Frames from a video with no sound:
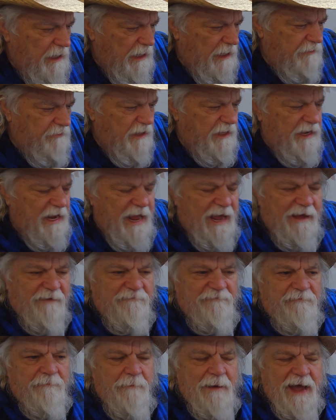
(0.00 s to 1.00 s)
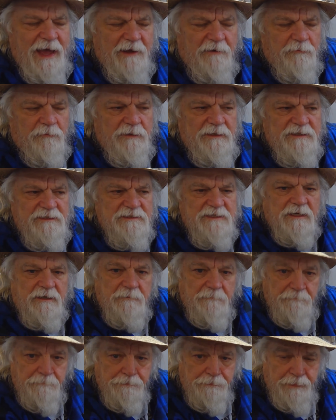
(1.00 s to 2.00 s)
and then have the batteries
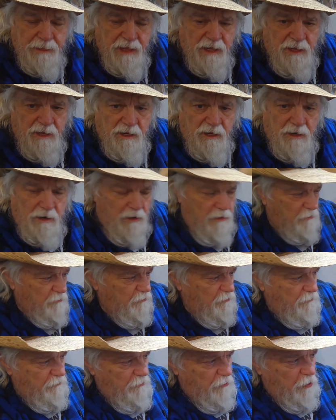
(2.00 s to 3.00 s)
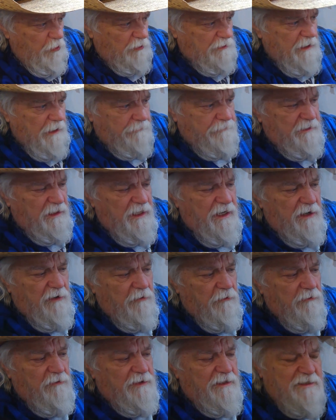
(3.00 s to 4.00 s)
hooked up to
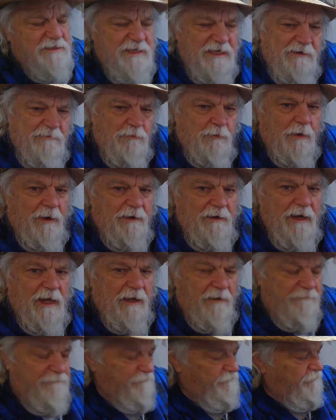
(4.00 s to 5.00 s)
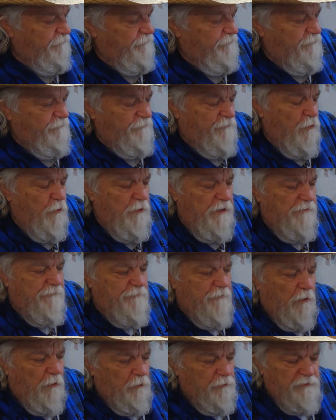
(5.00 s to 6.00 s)
here to see what a 40
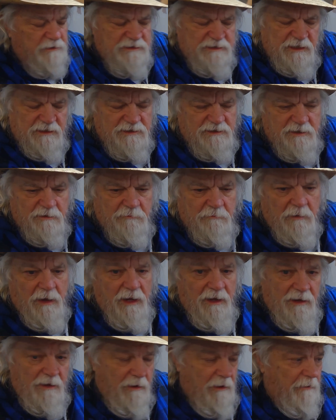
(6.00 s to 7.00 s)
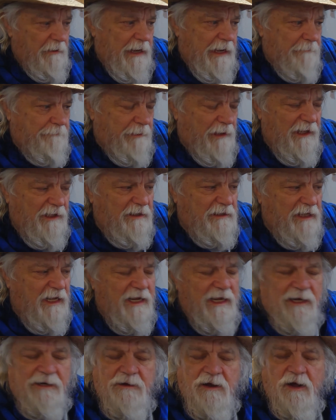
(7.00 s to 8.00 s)
volt system plugged
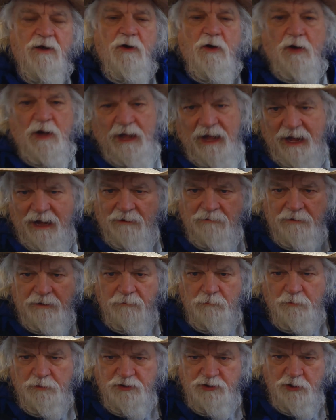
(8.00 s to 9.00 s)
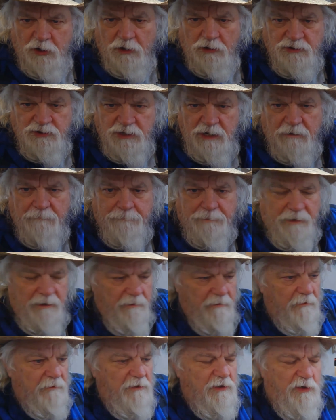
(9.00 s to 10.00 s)
in, how it would charge up
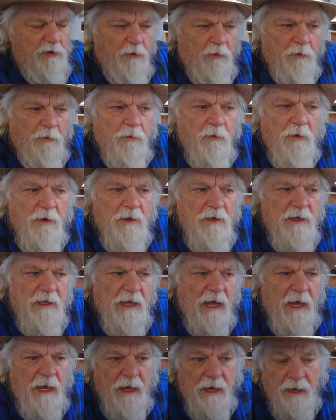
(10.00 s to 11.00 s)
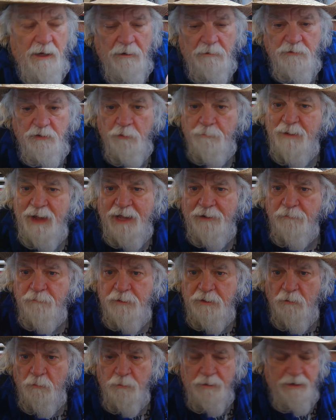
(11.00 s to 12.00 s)
your uh, your battery or